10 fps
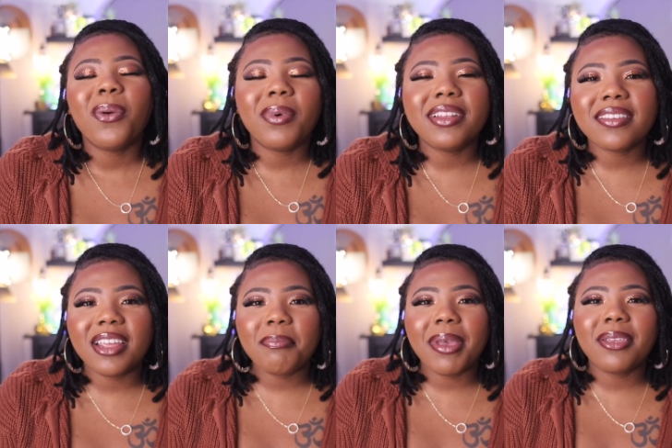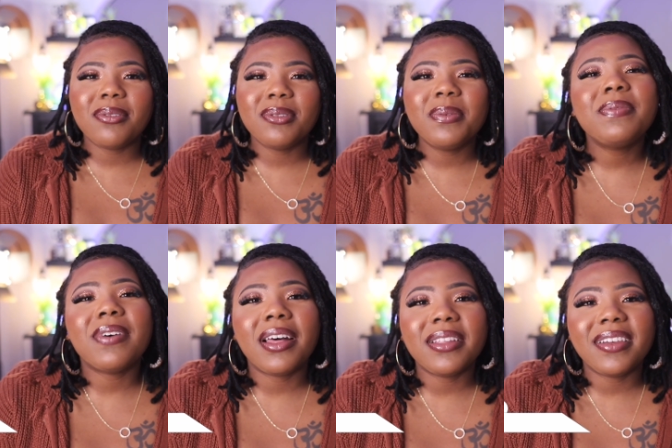What is good, my YouTube
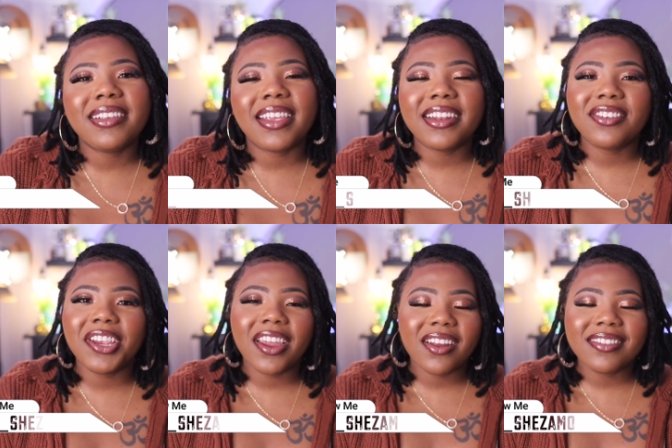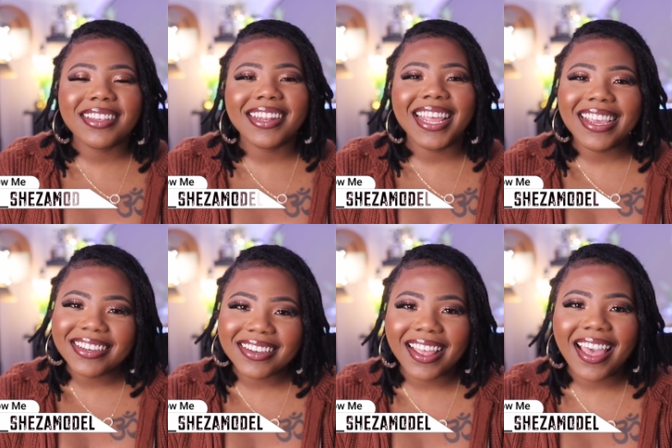followers? It is your girl
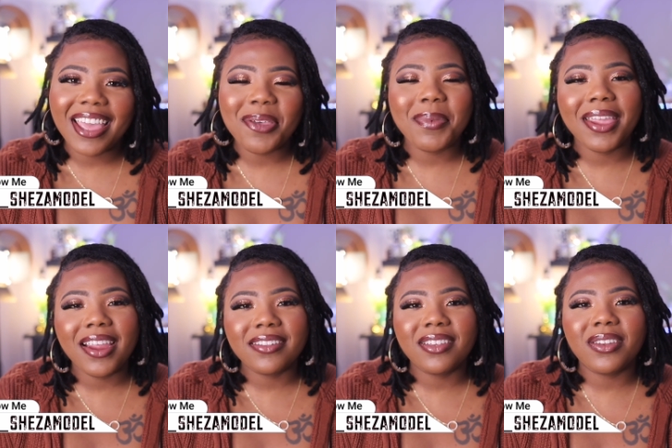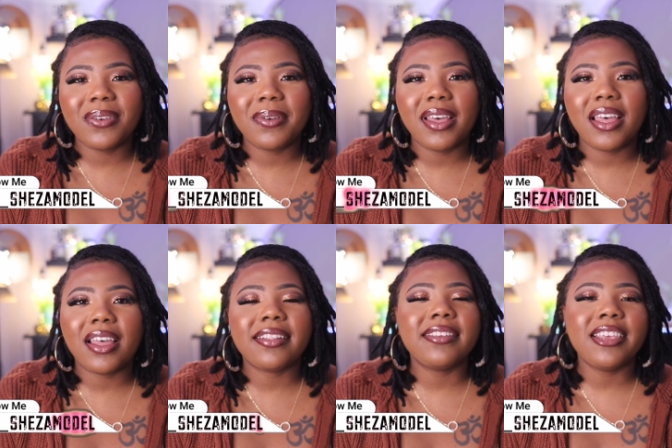Tanisha. I am here to do
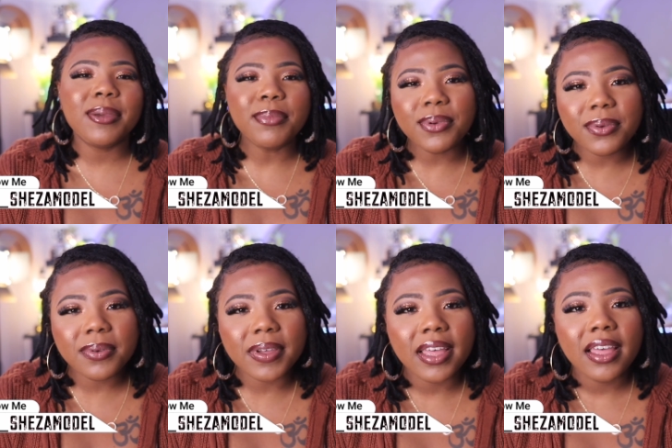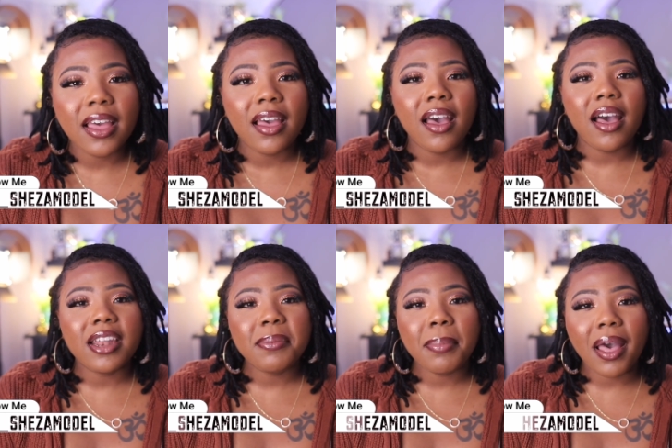a TEMU
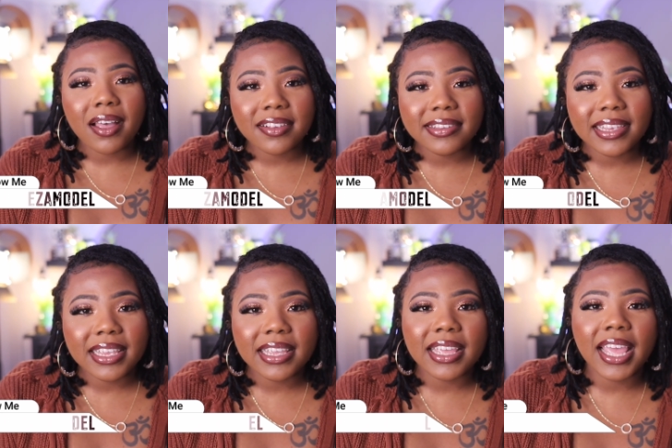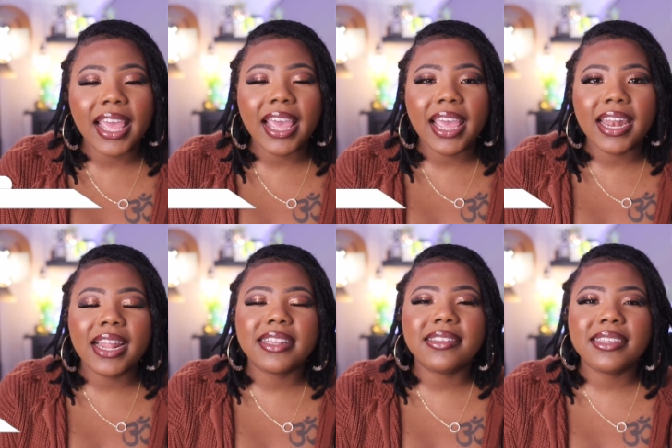unboxing and
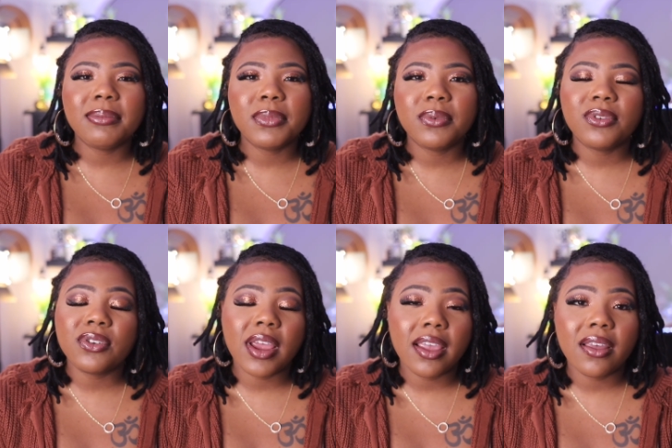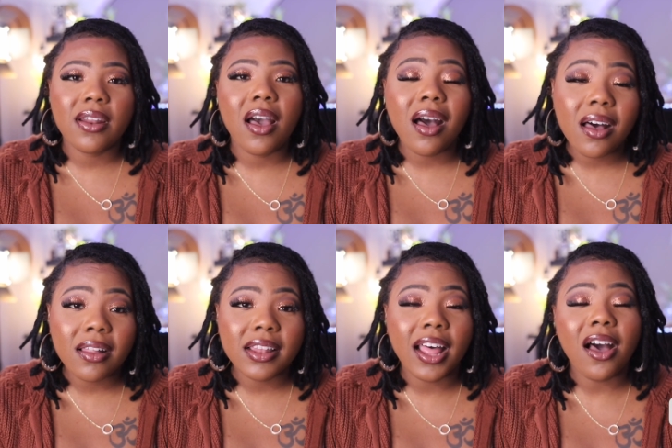a TEMU try on
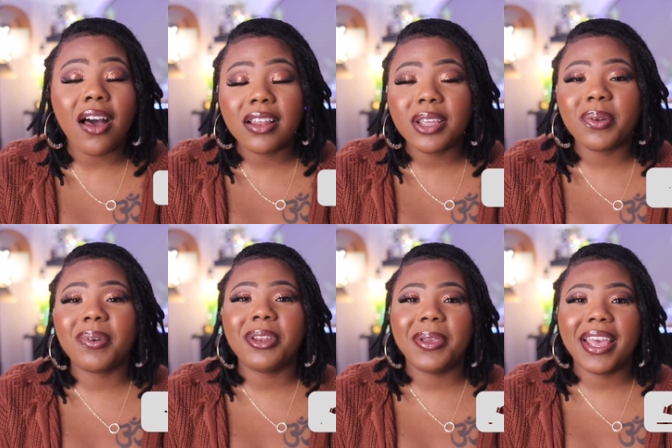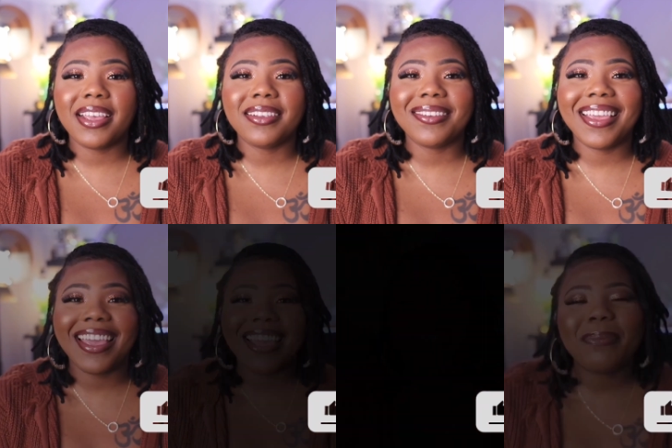haul all in one, you guys.
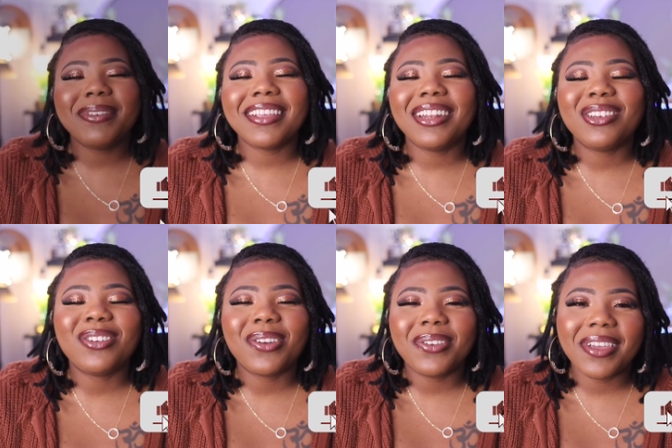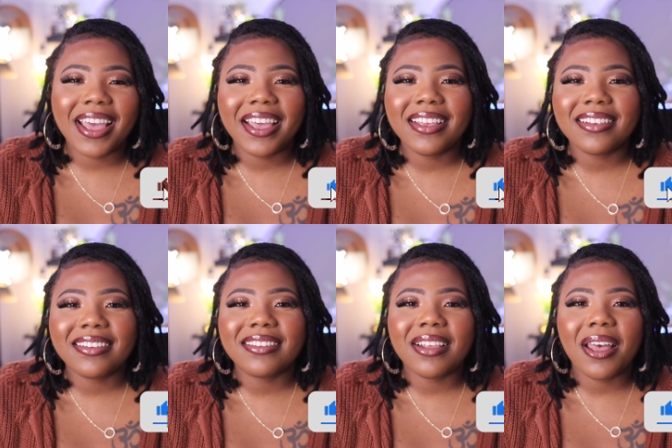Okay, so I'm just gonna show you
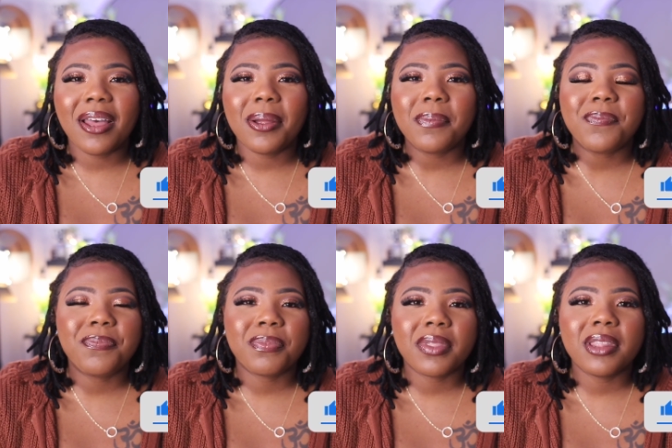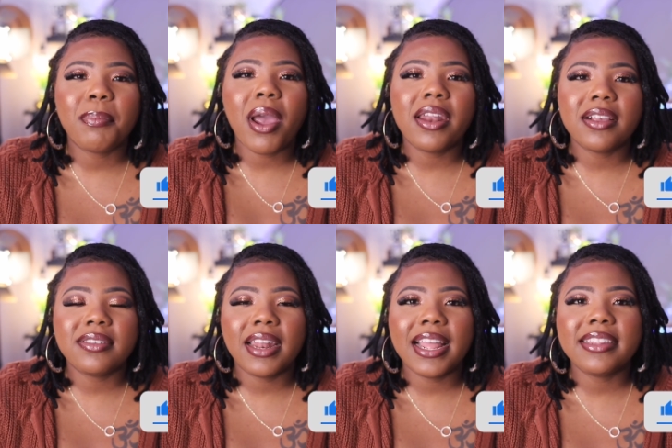guys the products
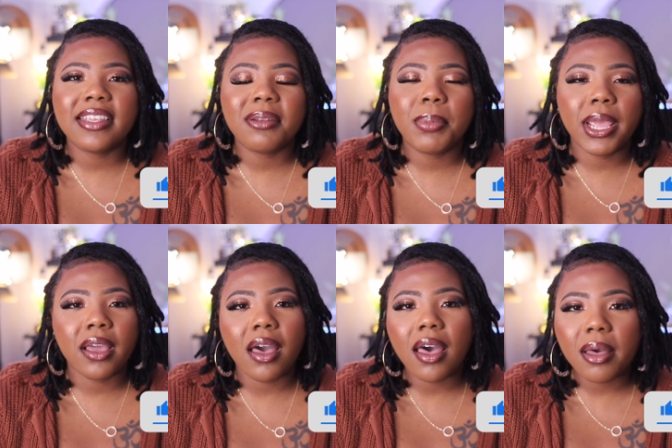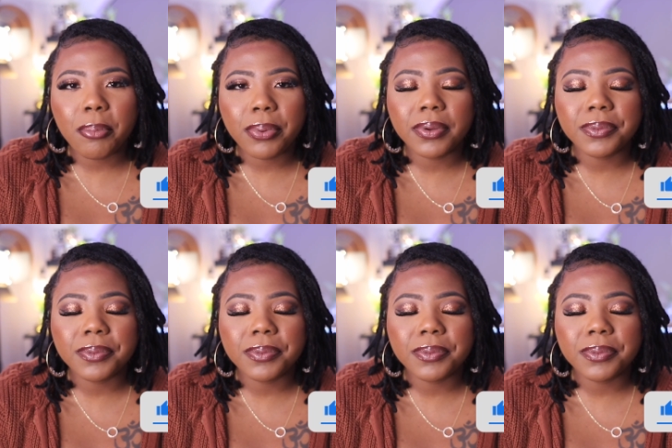that I did pick up.